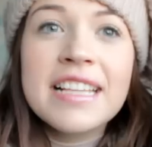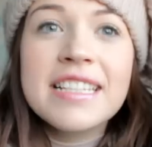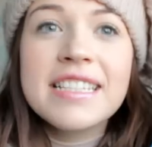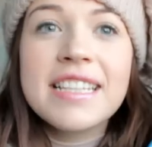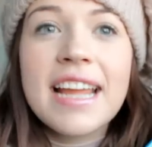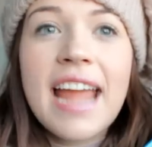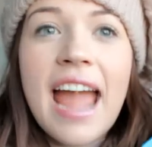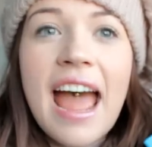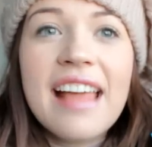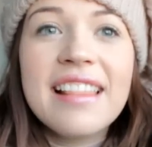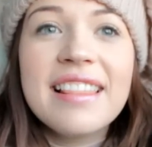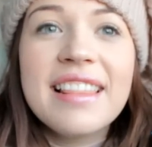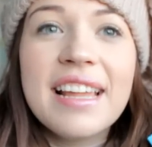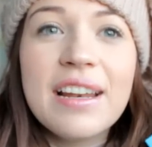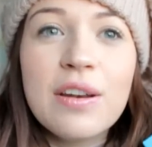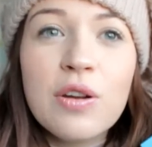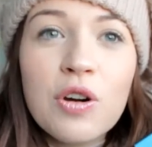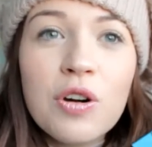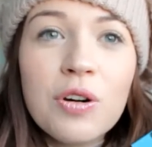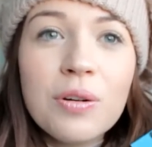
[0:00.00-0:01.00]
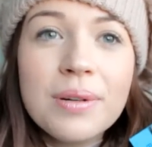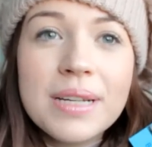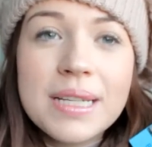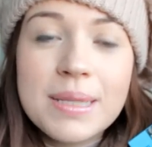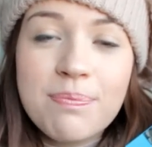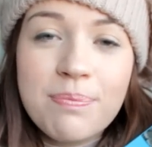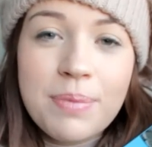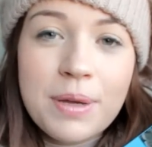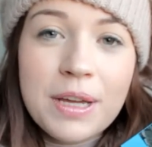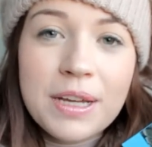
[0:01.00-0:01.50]
So yeah, they're not
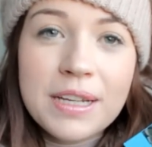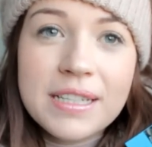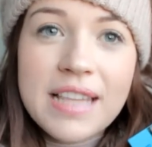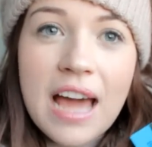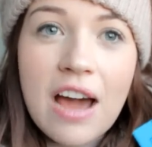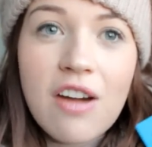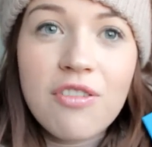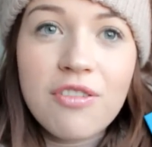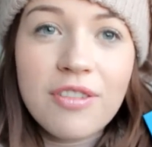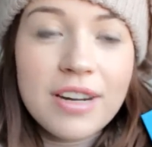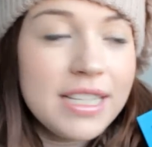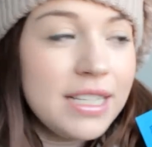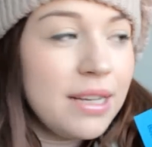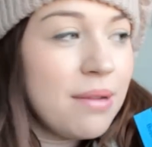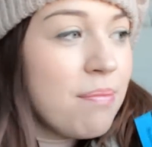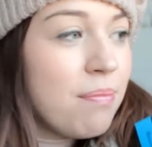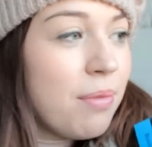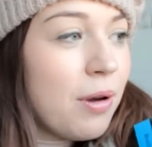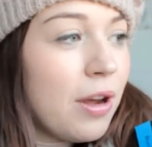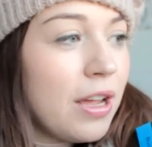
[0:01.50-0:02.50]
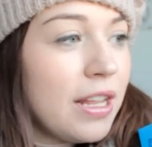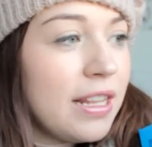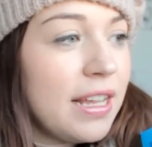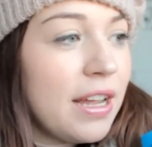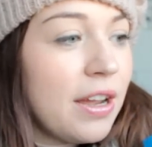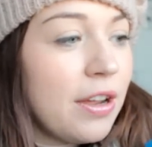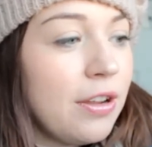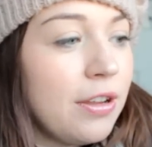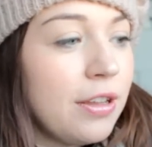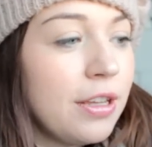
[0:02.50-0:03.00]
always books that are written by
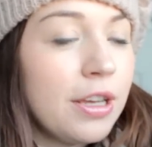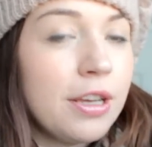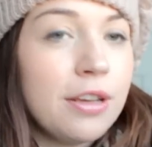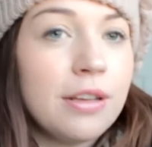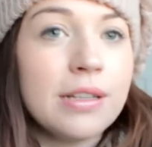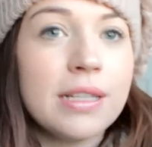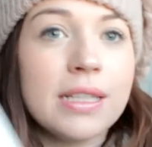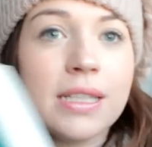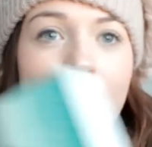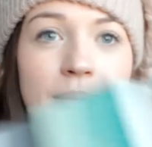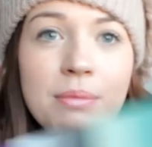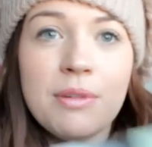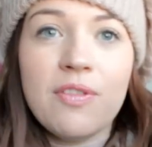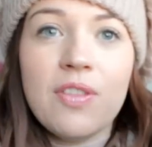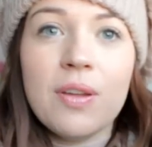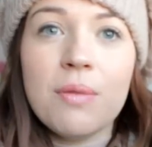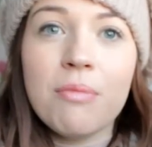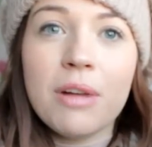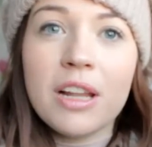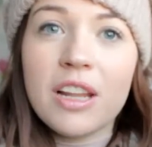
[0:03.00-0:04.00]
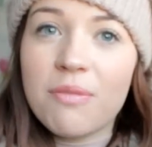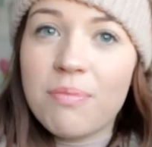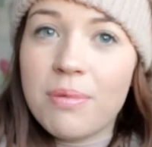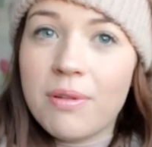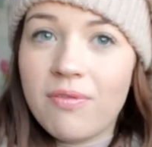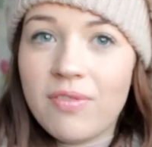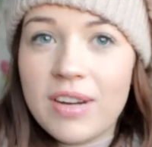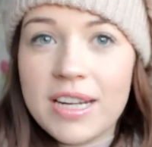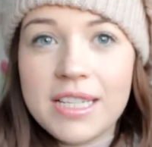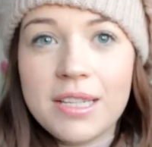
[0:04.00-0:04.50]
the OU. Some of them will have
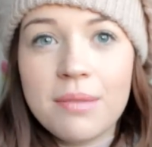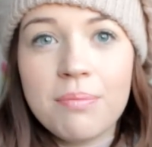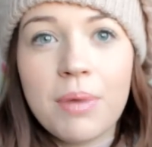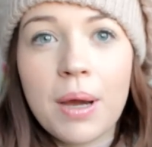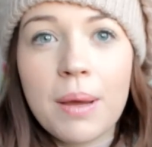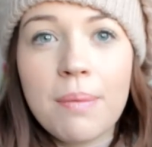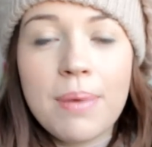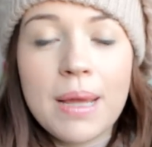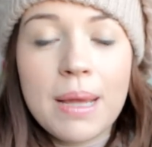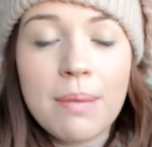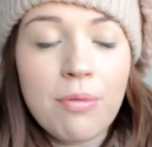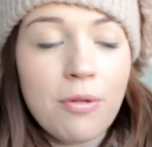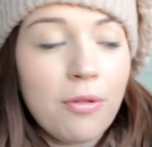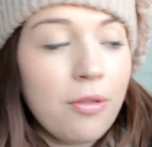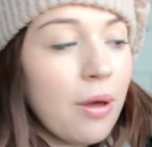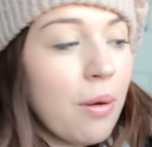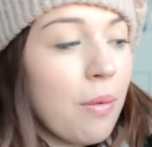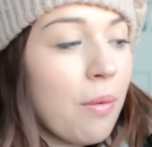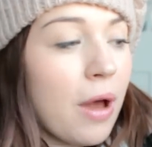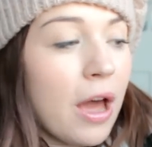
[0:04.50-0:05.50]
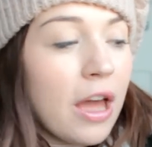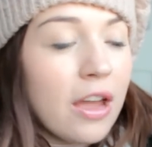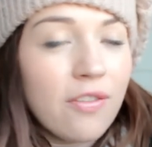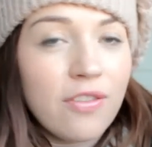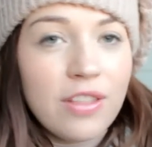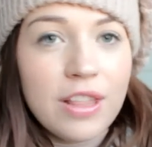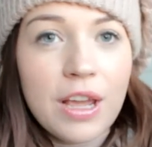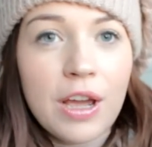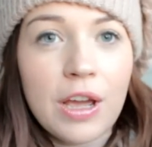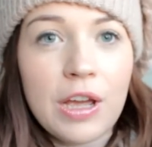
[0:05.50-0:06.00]
been written by people that work
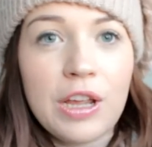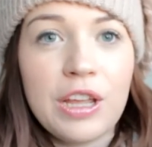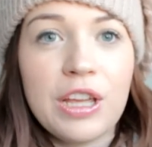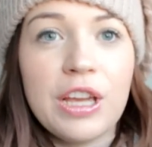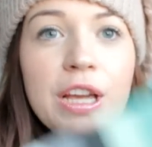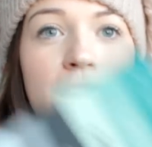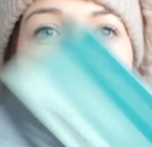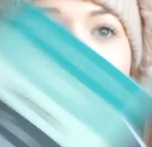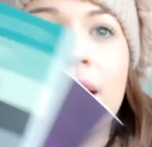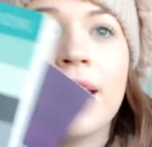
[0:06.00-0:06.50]
for the OU.